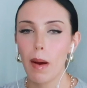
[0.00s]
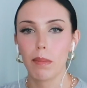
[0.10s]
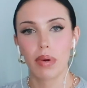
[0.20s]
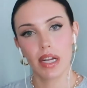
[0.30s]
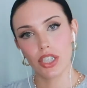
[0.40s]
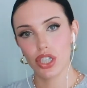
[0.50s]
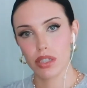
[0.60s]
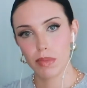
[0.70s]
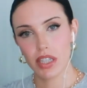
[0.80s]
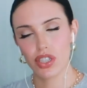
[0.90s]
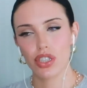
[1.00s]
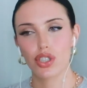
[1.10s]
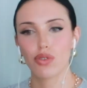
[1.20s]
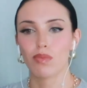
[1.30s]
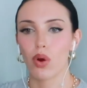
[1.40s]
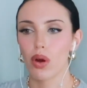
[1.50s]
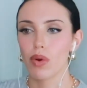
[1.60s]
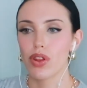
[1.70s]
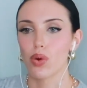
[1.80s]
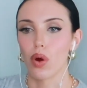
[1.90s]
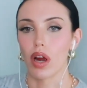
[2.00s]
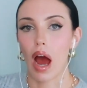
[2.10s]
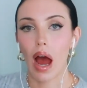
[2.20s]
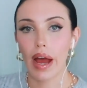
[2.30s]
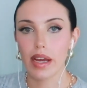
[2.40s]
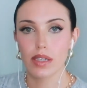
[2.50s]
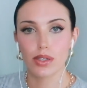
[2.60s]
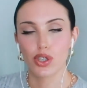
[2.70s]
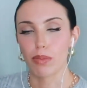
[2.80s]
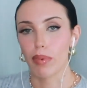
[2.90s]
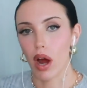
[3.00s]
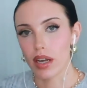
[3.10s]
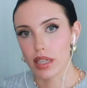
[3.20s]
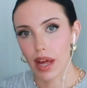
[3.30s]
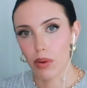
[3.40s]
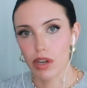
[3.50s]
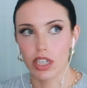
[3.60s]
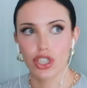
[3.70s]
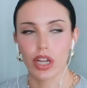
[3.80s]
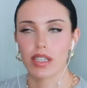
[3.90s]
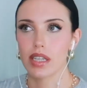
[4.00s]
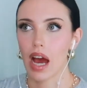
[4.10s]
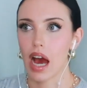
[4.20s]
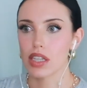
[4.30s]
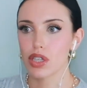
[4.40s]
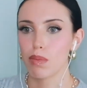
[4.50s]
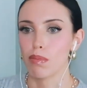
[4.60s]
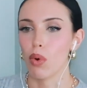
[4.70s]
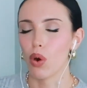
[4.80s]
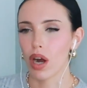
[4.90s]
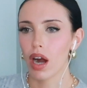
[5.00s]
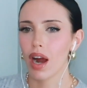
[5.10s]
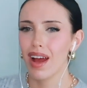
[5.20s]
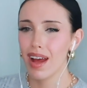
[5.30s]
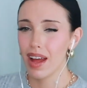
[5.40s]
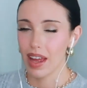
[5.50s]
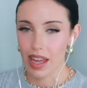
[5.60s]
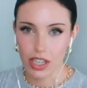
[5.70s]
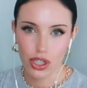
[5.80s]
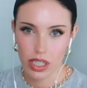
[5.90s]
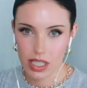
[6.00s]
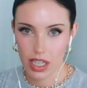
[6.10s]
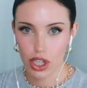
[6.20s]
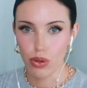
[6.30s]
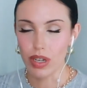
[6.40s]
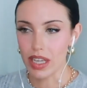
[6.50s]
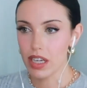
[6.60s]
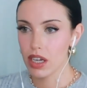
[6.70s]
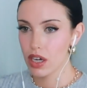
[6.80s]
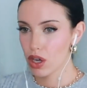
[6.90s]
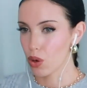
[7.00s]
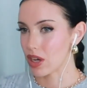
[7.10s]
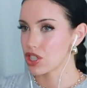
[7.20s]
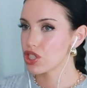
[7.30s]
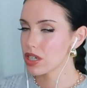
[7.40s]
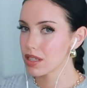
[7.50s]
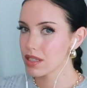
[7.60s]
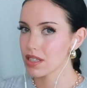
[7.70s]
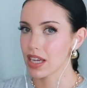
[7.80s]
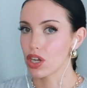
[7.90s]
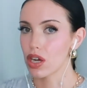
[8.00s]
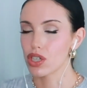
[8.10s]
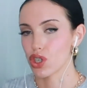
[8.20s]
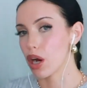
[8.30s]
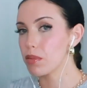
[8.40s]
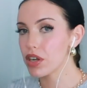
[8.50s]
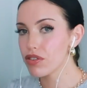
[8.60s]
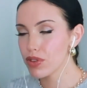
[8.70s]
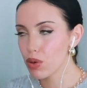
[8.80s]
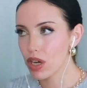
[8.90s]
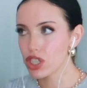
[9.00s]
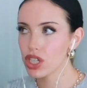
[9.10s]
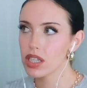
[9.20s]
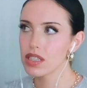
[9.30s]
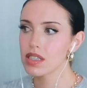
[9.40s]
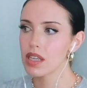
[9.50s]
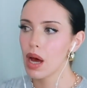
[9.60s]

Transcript: but it just means to do more with your eyes, your body language, and to ask more interesting, unique questions, like not job interview questions,